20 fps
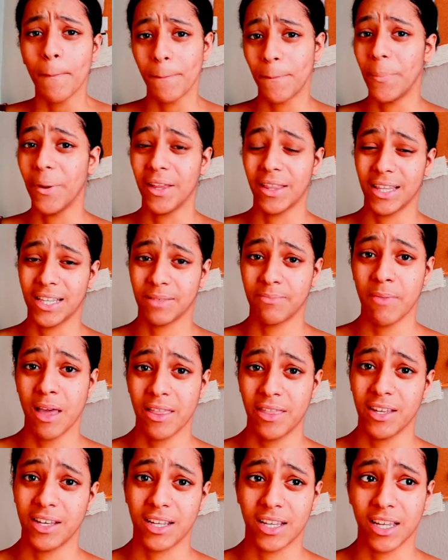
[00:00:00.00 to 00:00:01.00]
But this
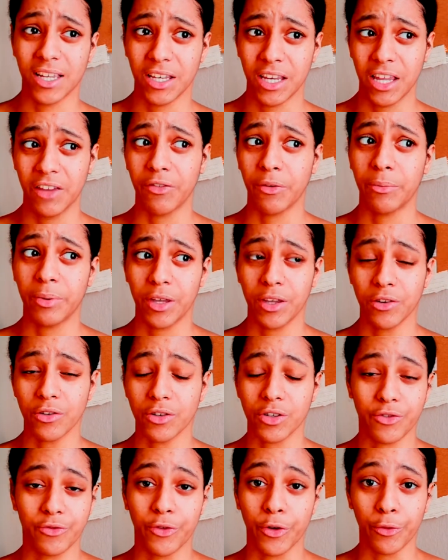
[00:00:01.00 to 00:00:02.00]
method can even be
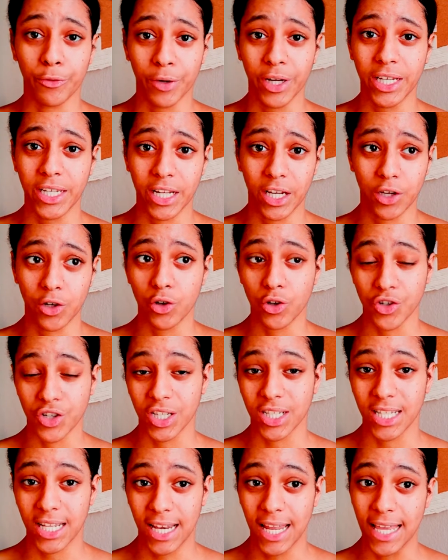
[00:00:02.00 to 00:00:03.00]
used for reading, not
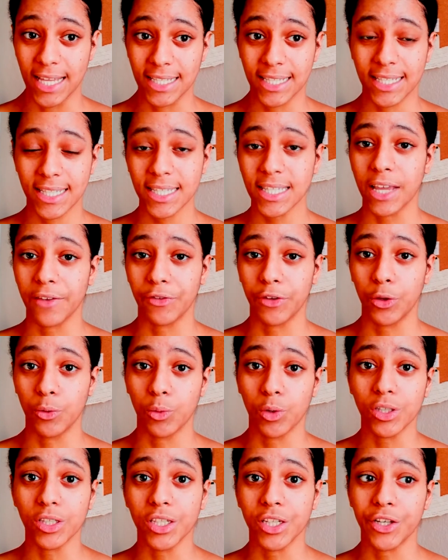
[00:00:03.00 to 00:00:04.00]
just lists. If you
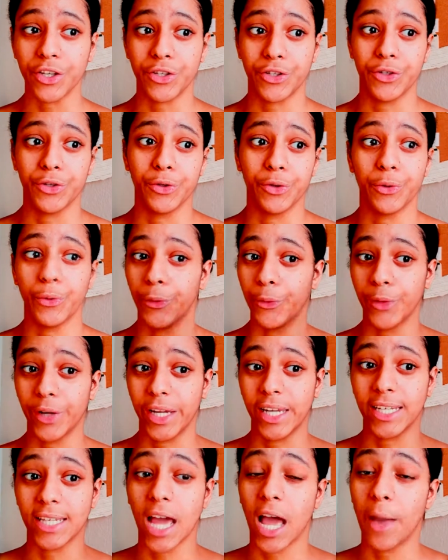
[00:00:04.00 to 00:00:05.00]
wanted to
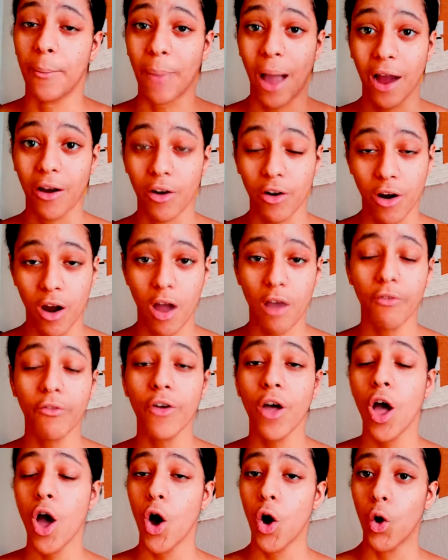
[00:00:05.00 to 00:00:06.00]
read a paragraph
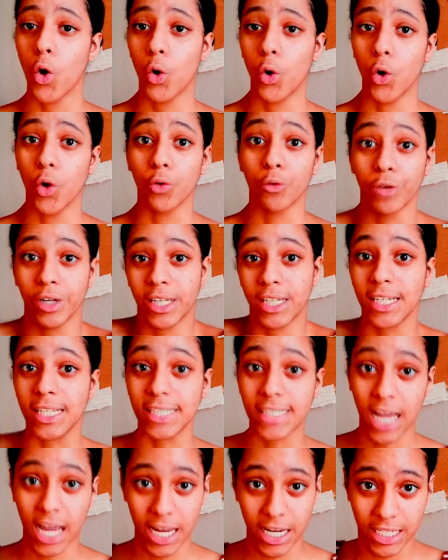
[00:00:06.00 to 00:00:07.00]
or read an
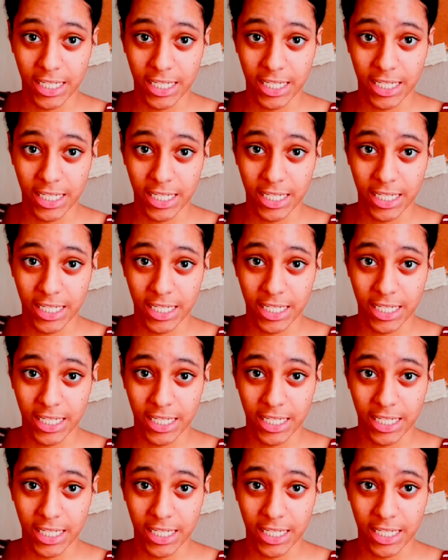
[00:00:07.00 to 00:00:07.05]
entire